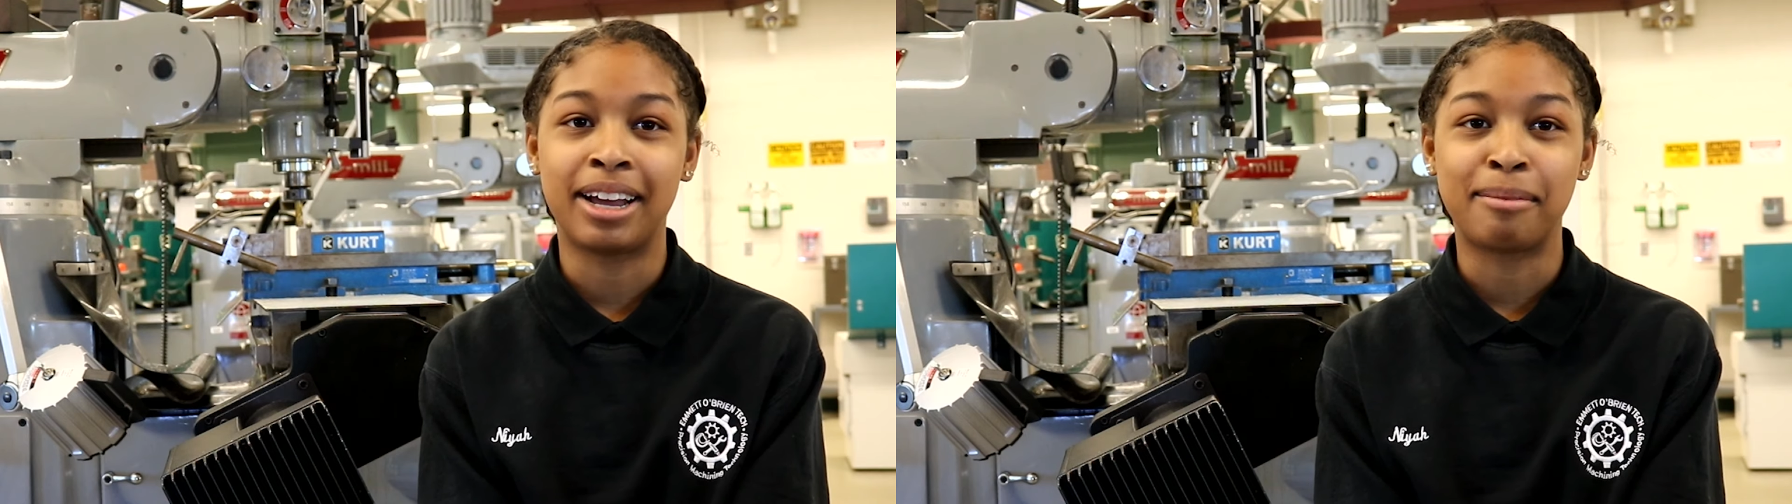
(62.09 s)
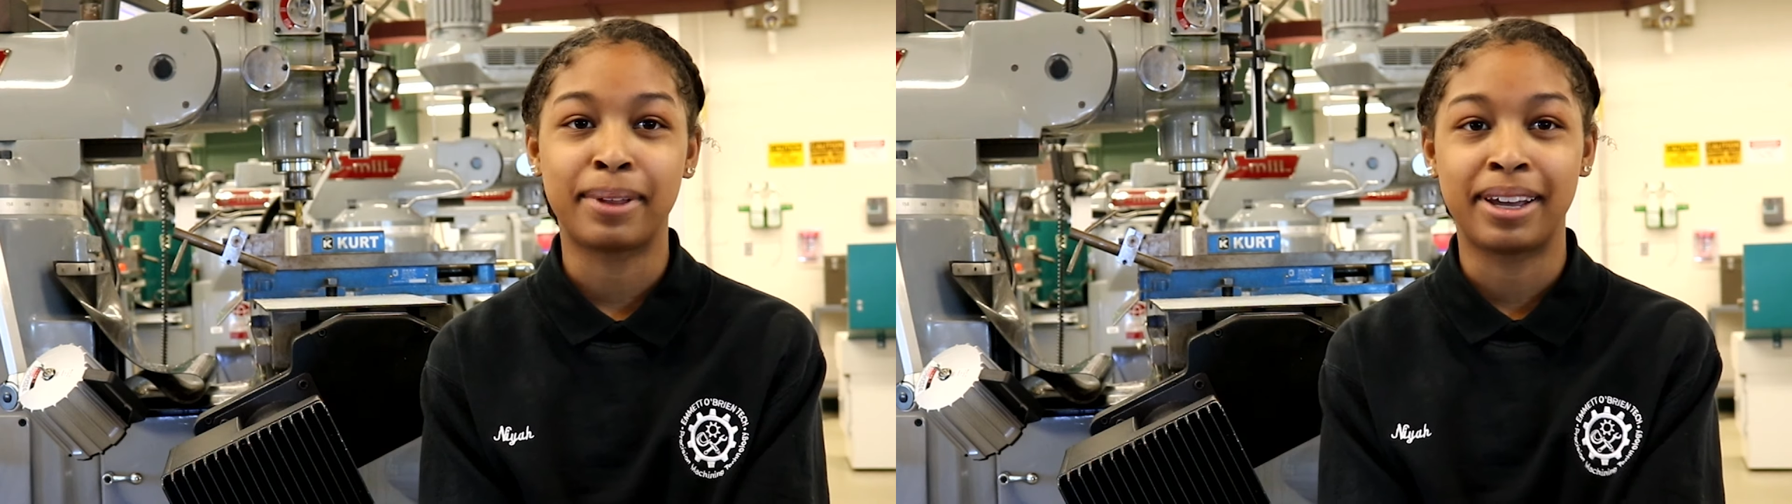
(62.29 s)

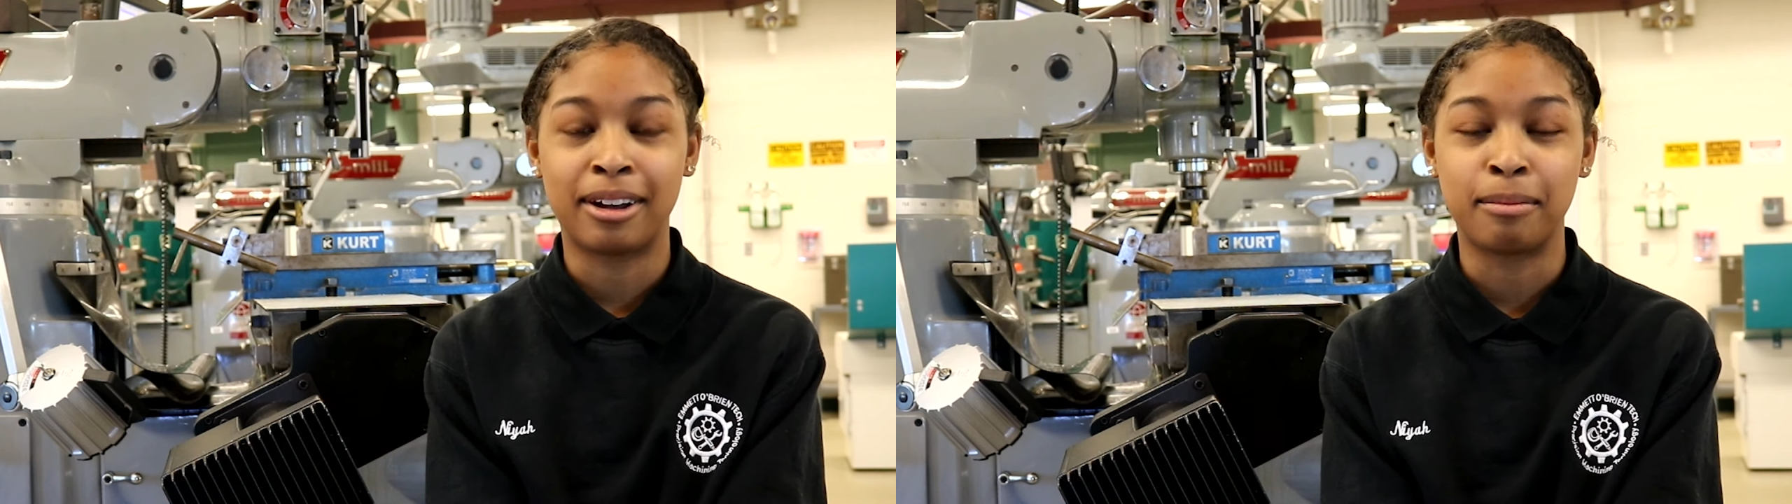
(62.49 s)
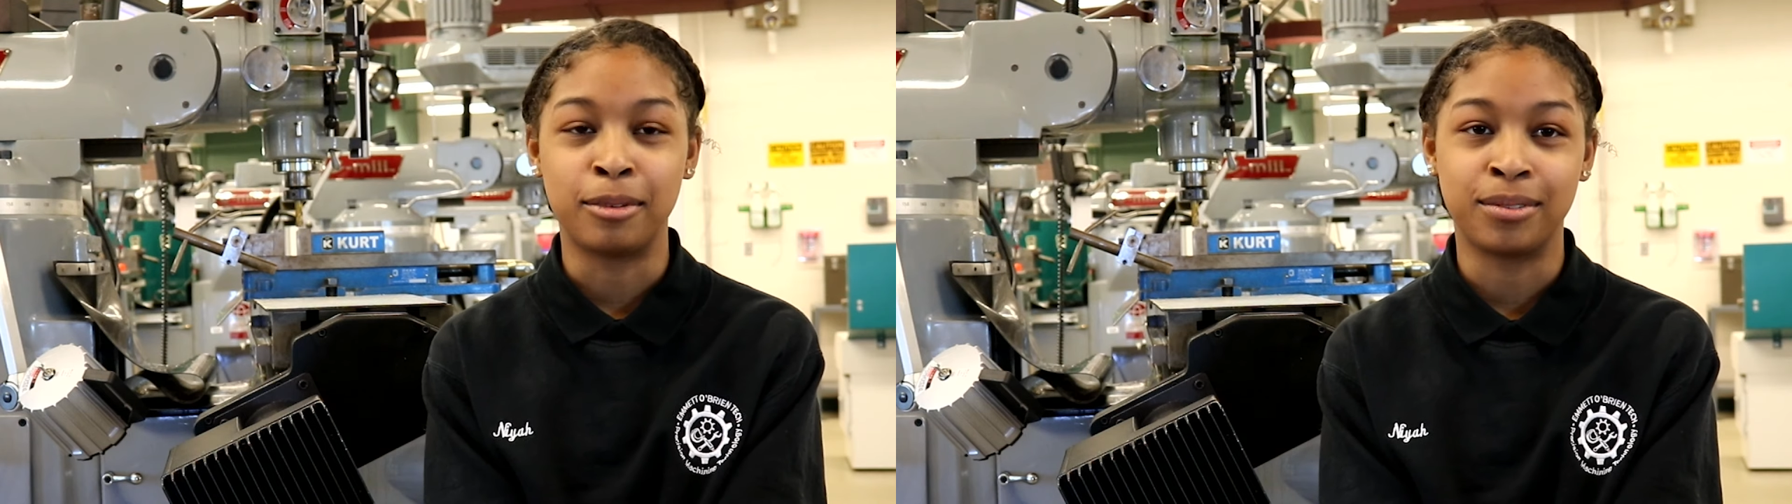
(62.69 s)
I plan
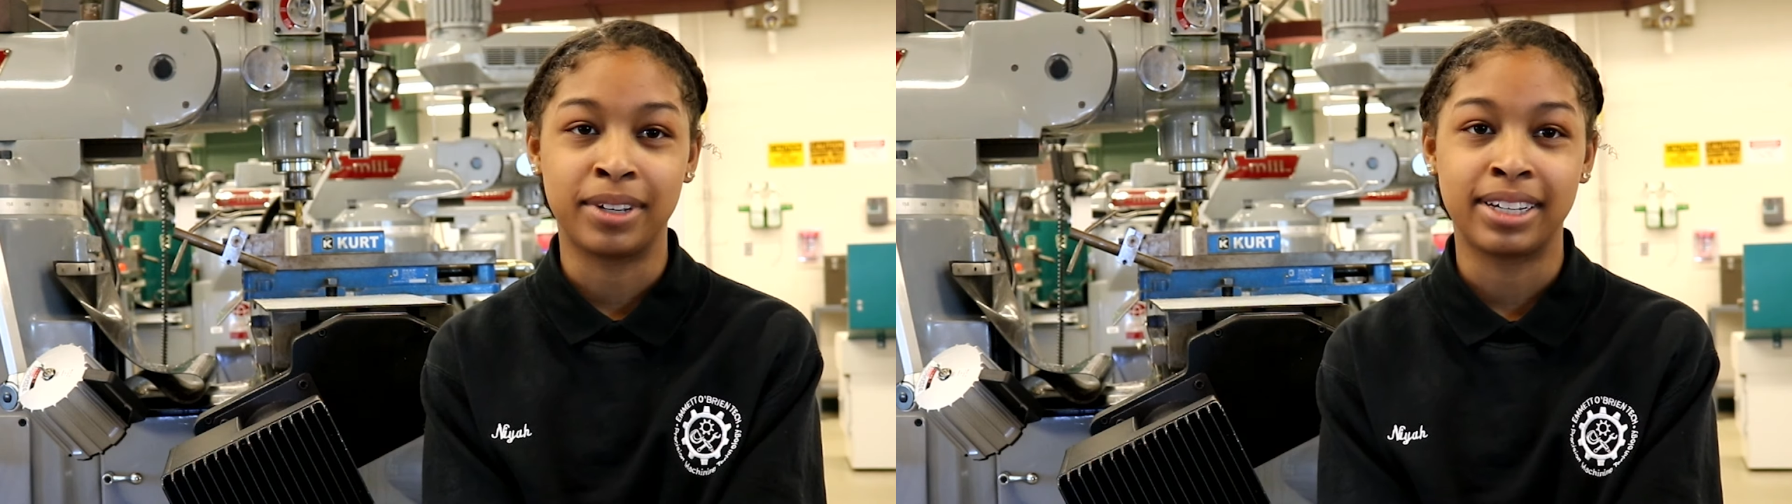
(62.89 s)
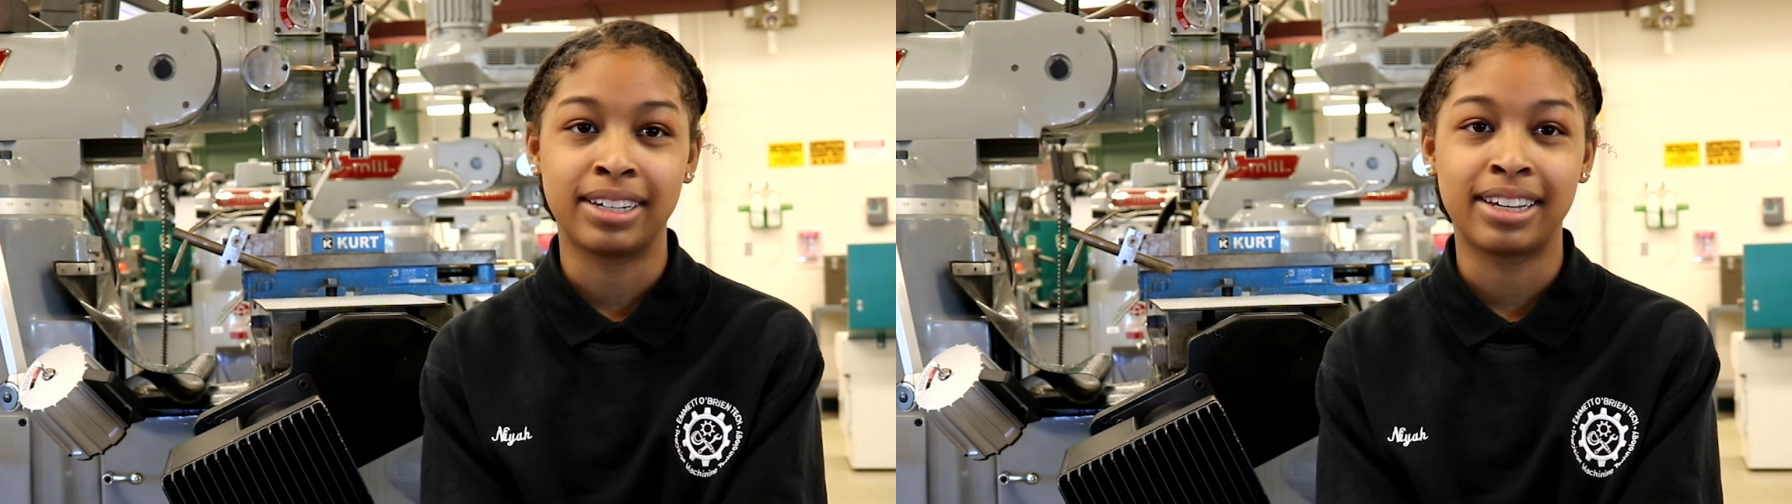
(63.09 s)
on
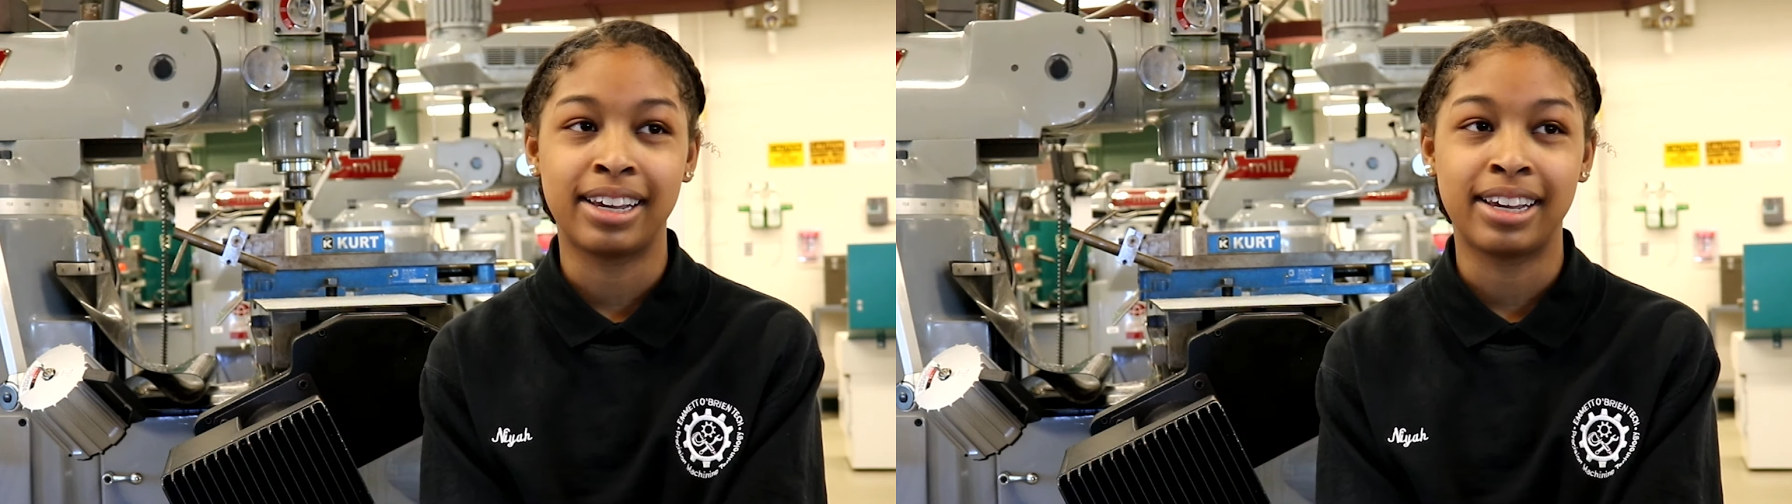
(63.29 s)
moving